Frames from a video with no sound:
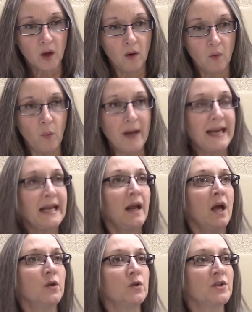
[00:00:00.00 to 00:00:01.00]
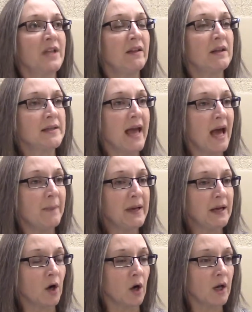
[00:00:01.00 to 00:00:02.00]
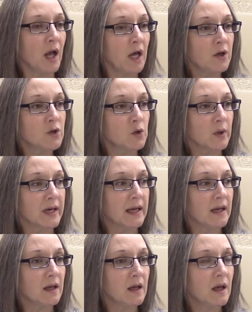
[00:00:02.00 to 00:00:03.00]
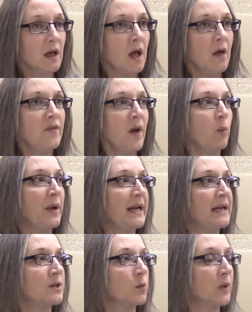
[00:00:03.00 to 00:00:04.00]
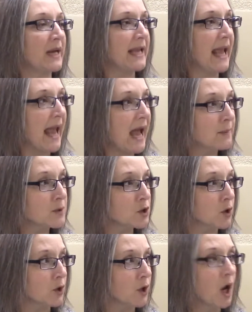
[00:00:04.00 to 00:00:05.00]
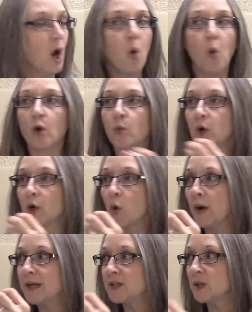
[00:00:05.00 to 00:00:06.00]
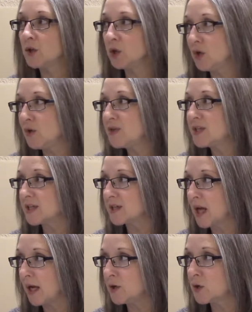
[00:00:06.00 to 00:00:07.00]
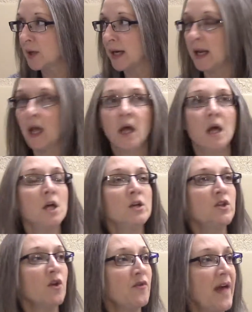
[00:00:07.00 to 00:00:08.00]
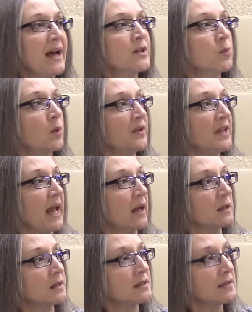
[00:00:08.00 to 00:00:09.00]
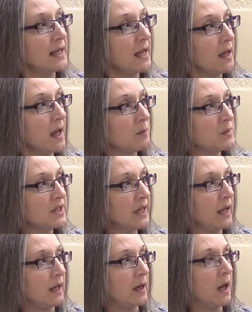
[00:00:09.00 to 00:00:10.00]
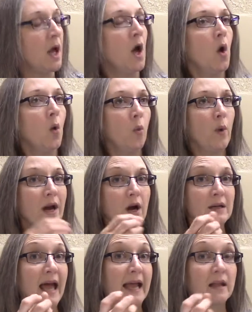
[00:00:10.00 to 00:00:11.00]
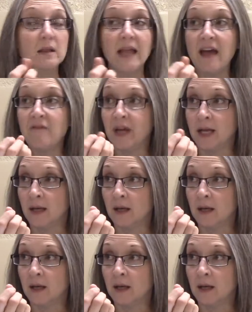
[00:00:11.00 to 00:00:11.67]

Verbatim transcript: we need to understand that's happening in our country that we need to recapture, or we're going to lose this country. So that's where the ecclesia comes in. We are like leaven.